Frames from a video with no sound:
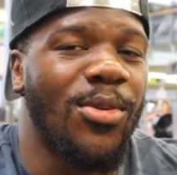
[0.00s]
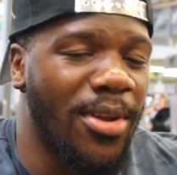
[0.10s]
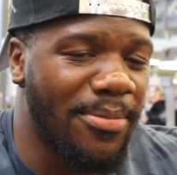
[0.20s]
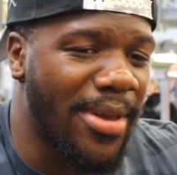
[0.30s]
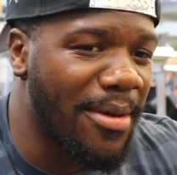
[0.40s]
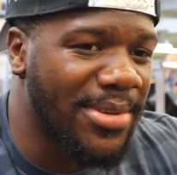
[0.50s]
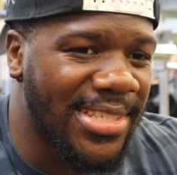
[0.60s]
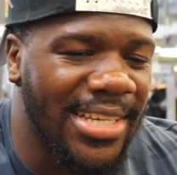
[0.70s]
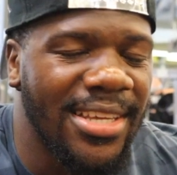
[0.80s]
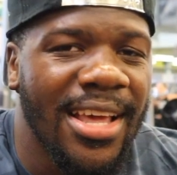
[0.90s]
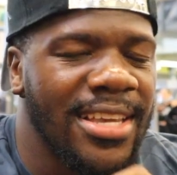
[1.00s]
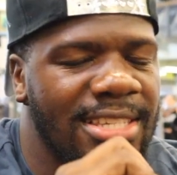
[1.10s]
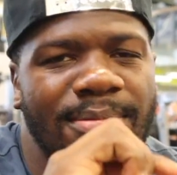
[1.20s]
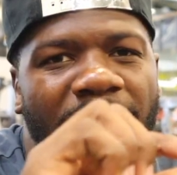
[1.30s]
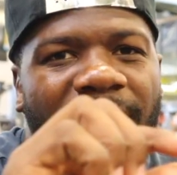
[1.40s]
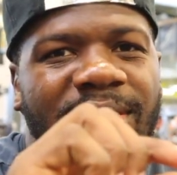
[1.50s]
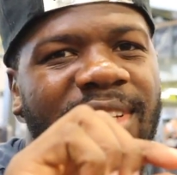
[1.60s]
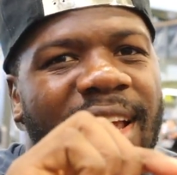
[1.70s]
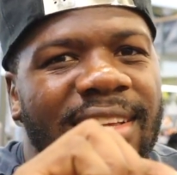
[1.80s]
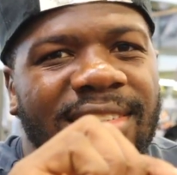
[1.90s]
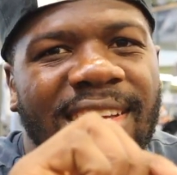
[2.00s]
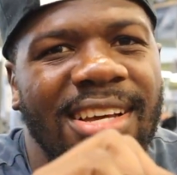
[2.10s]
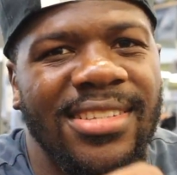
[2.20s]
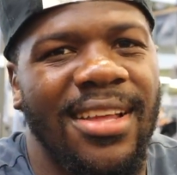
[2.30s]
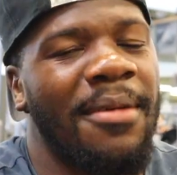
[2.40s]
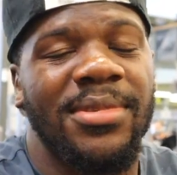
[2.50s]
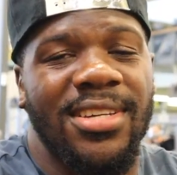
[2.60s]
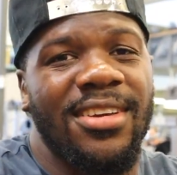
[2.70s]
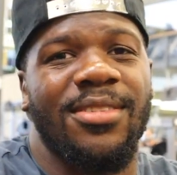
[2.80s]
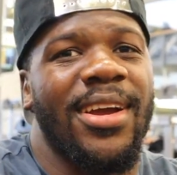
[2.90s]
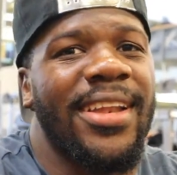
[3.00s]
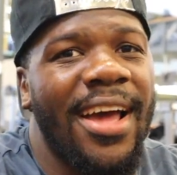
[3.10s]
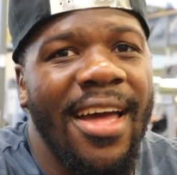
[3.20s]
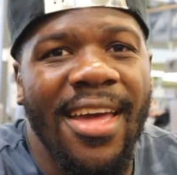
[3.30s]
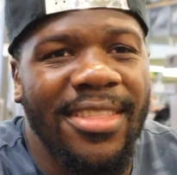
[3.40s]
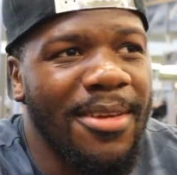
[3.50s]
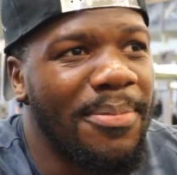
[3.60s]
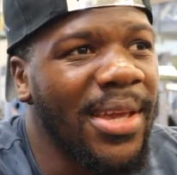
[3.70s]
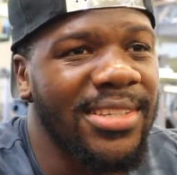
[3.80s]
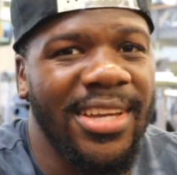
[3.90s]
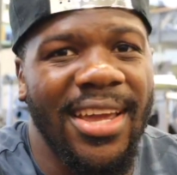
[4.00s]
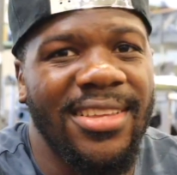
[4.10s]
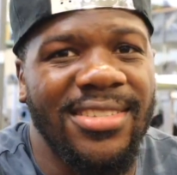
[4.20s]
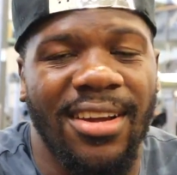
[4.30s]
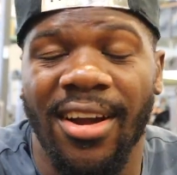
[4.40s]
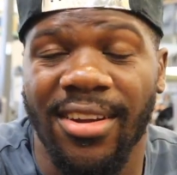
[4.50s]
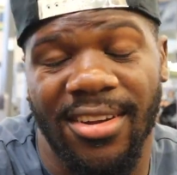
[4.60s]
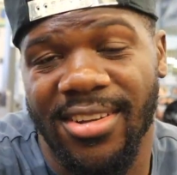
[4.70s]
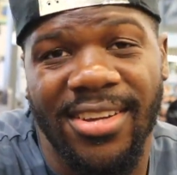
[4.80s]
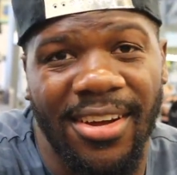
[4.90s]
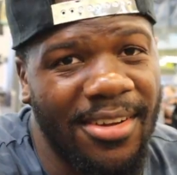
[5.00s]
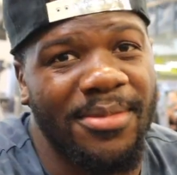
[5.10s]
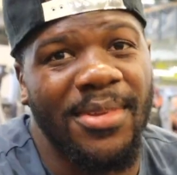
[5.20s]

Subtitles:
You want to be able to see small changes, because I'm going to tell you right now, the big changes aren't going to come